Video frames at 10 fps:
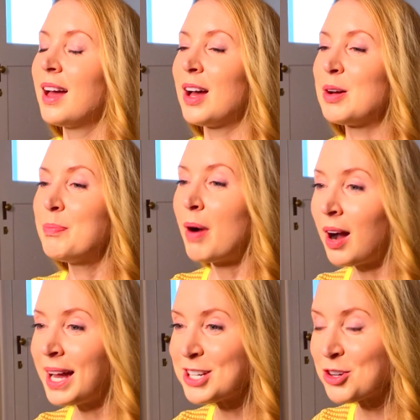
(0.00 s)

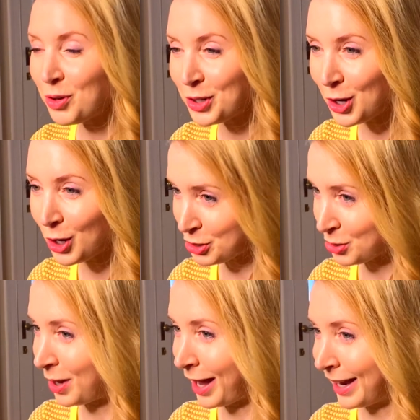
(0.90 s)
My
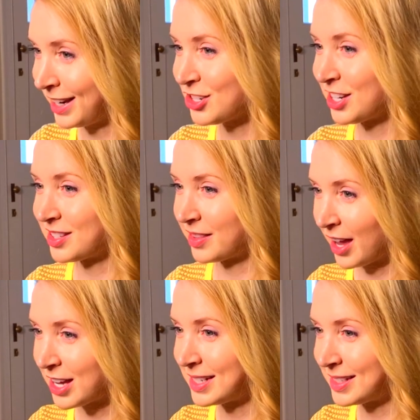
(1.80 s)
chronological age is
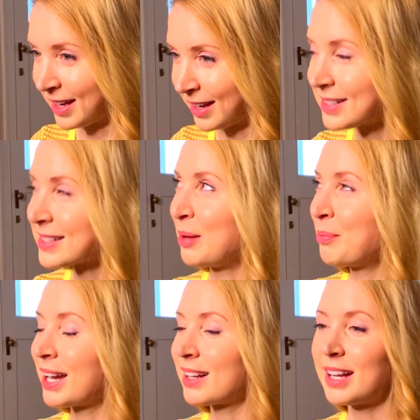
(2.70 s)
36 and
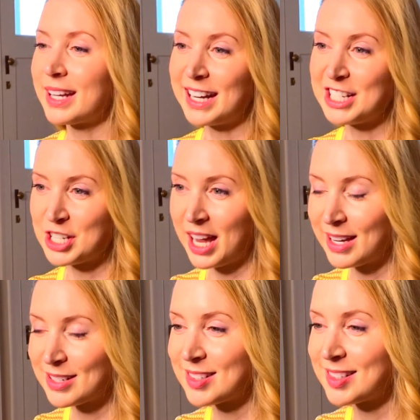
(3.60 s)
my GlycanAge
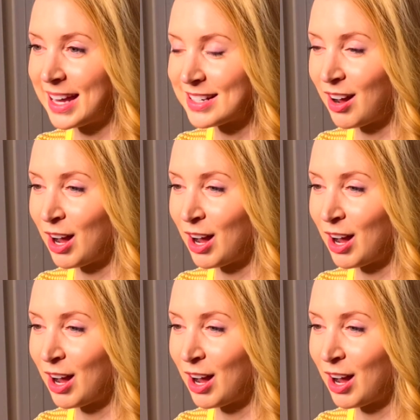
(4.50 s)
test said I